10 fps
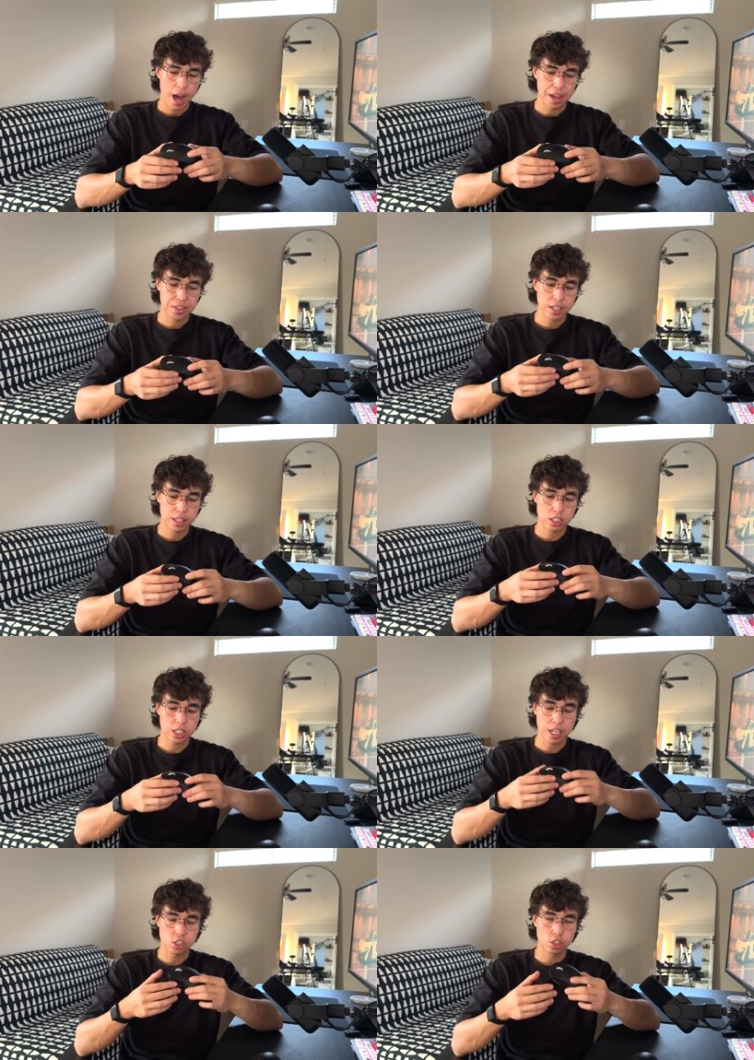I think this
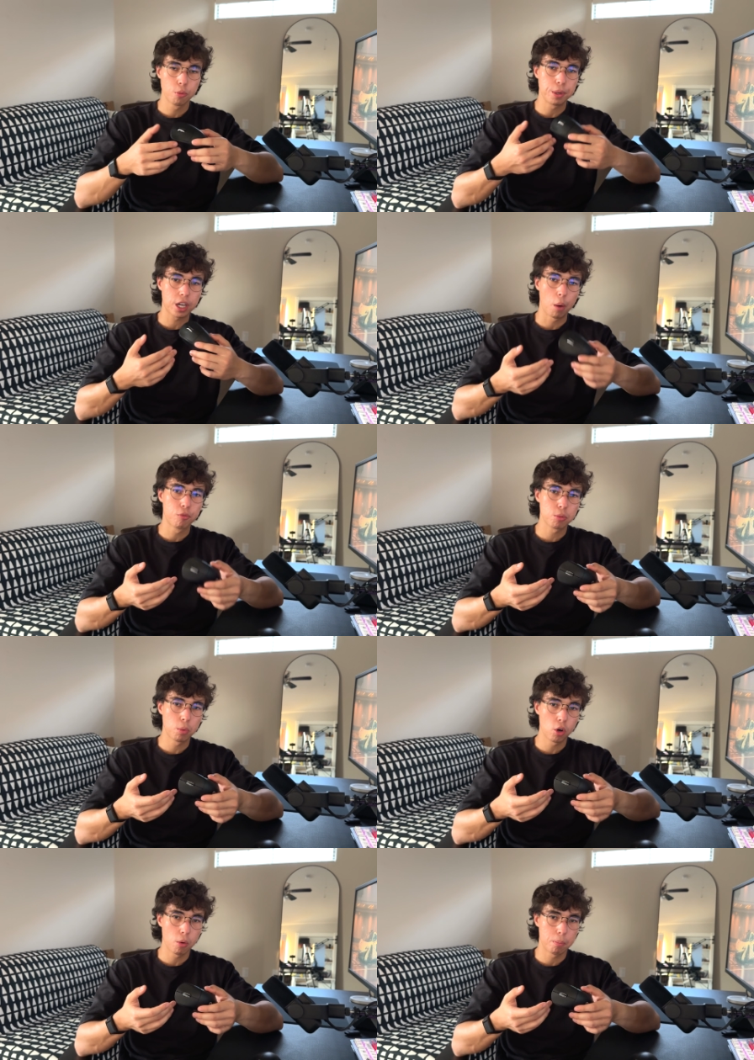can still be
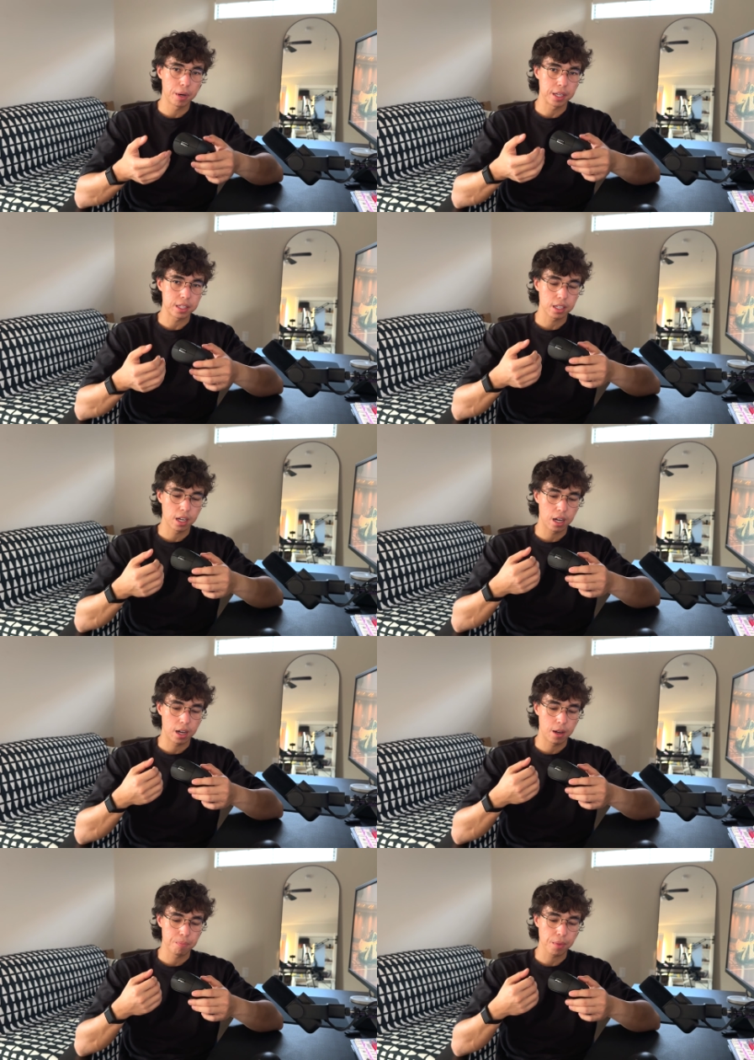comfortable, but
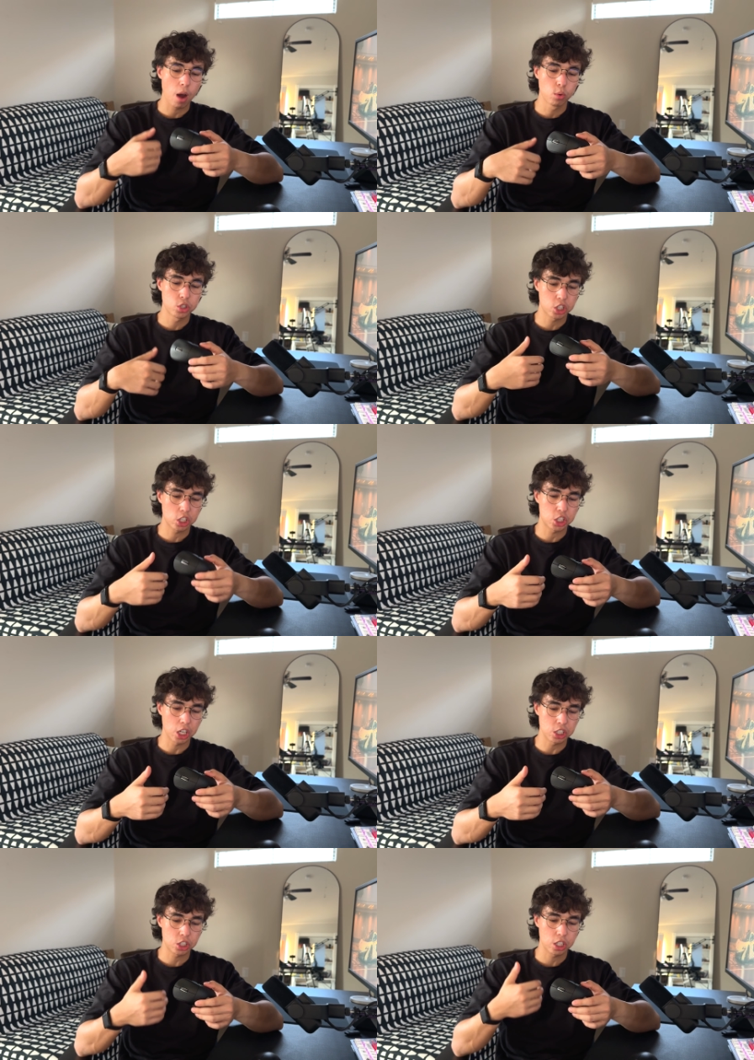um, I would
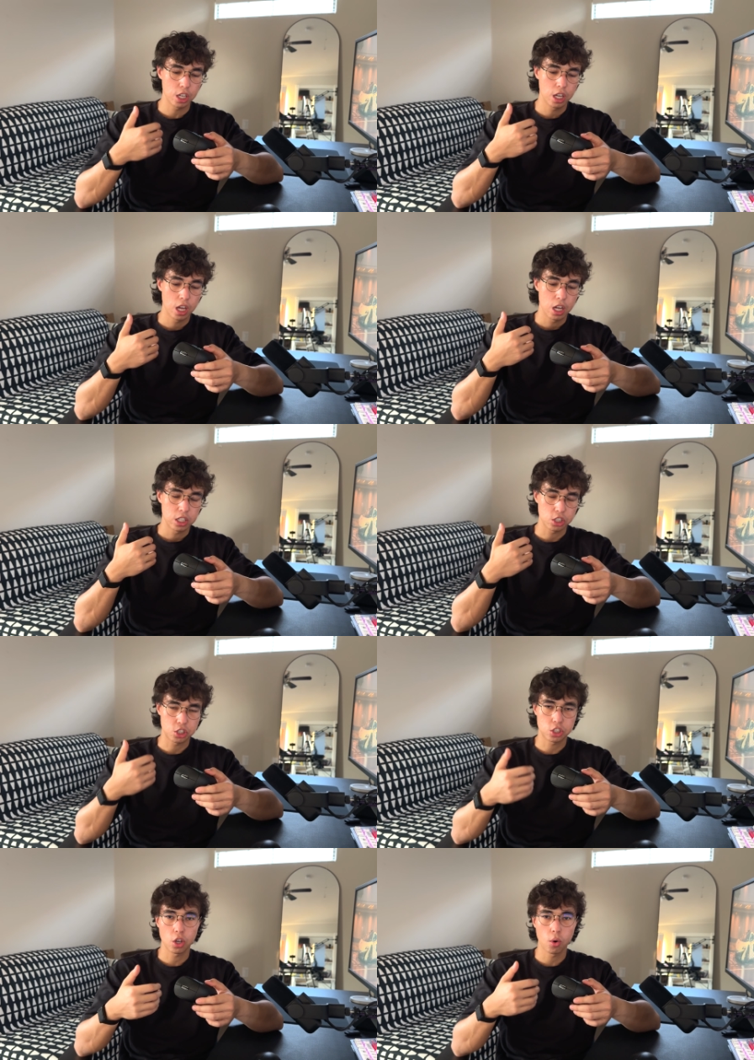suggest to
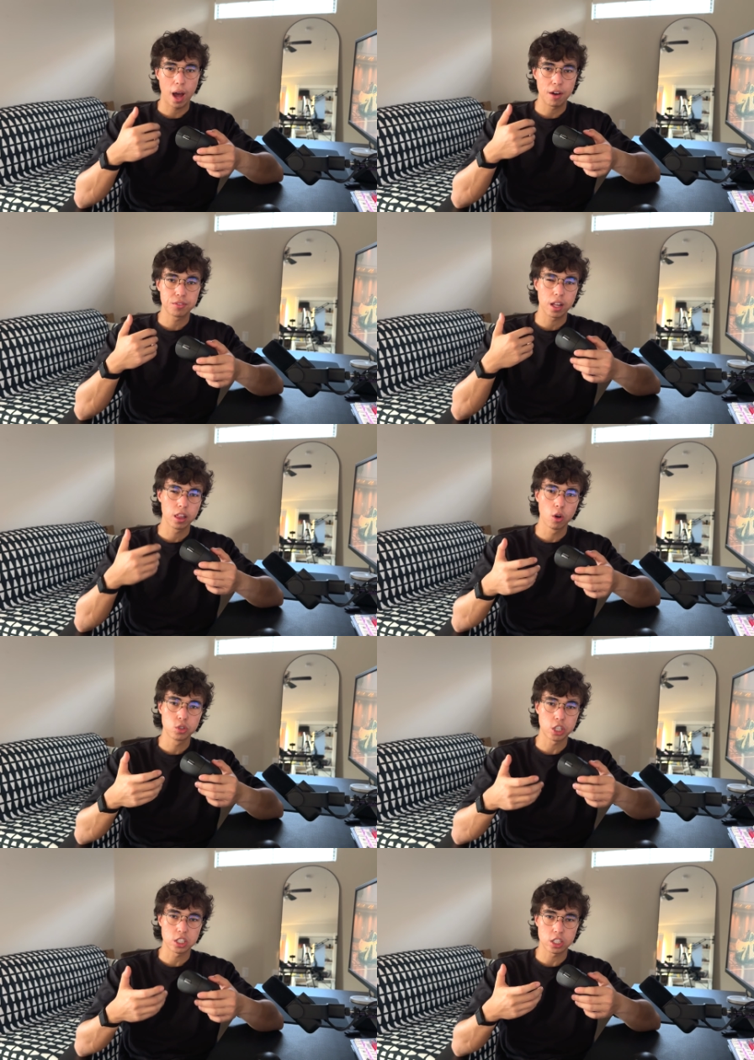still have that low
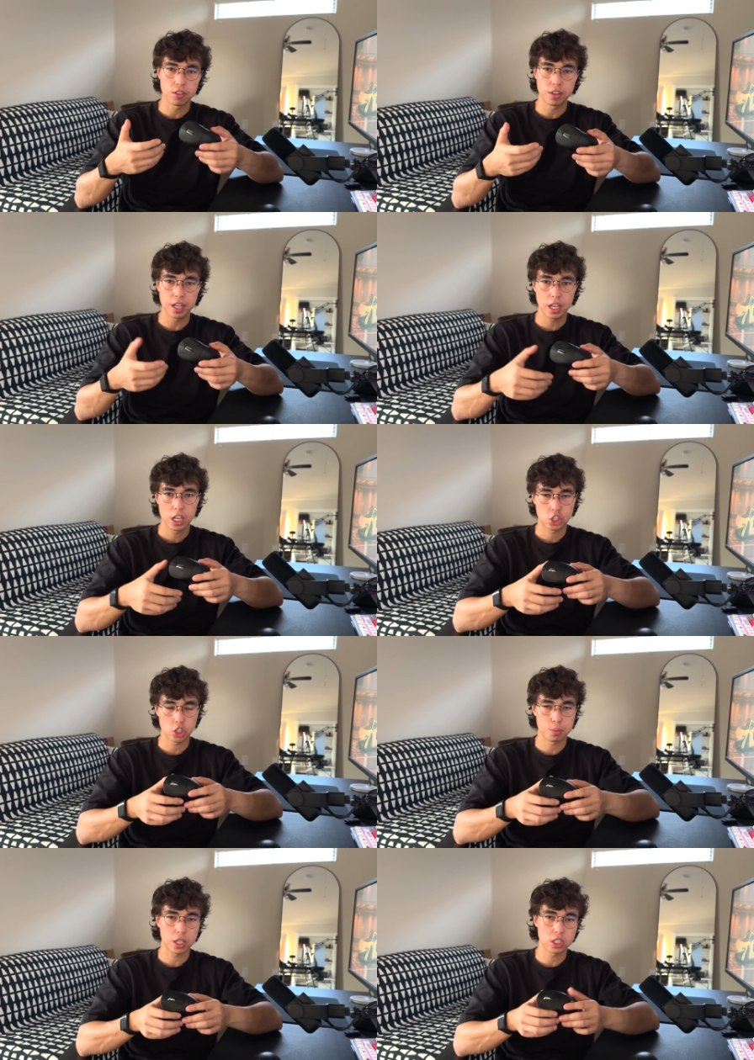sensitivity
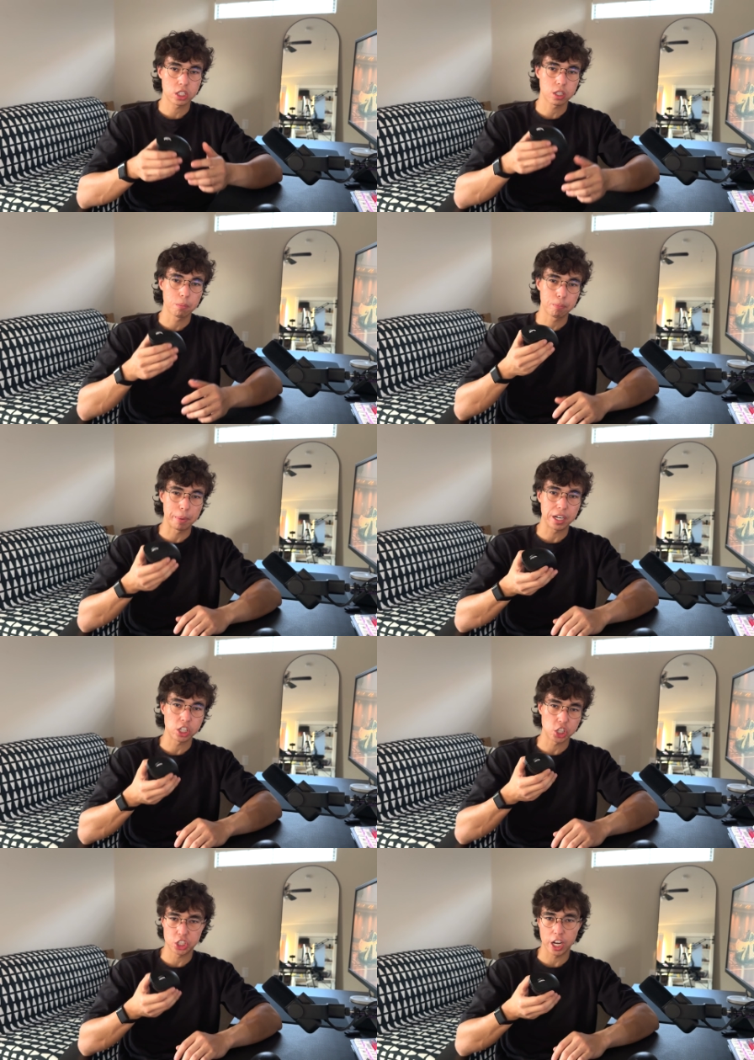just because it's a
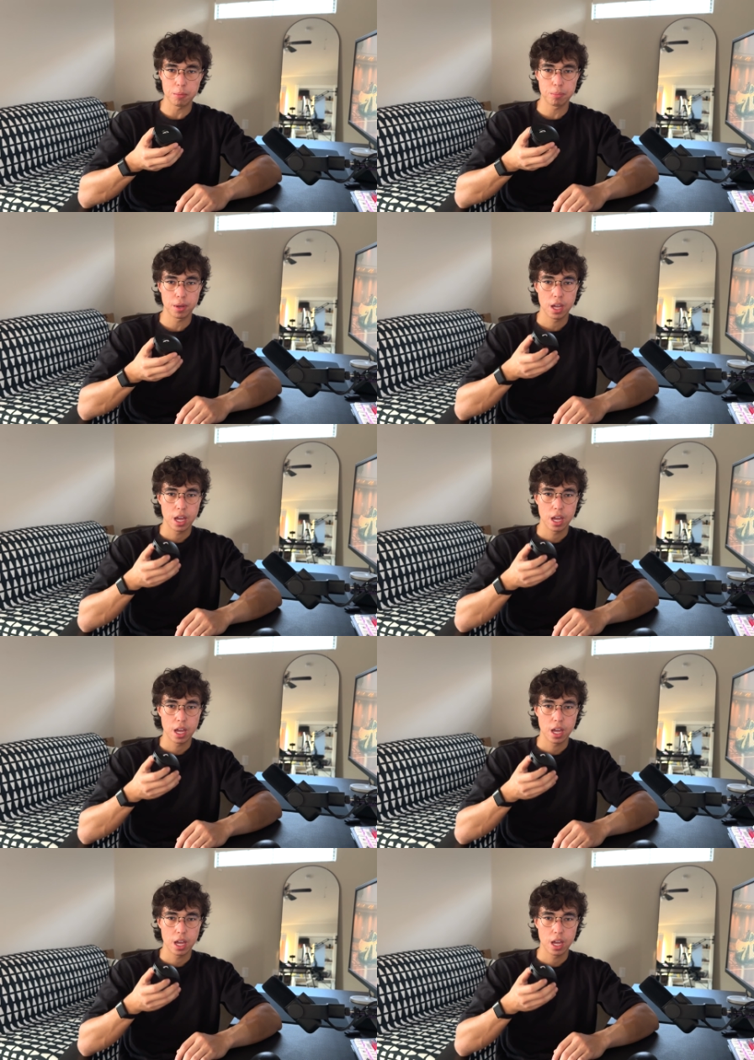bigger shape.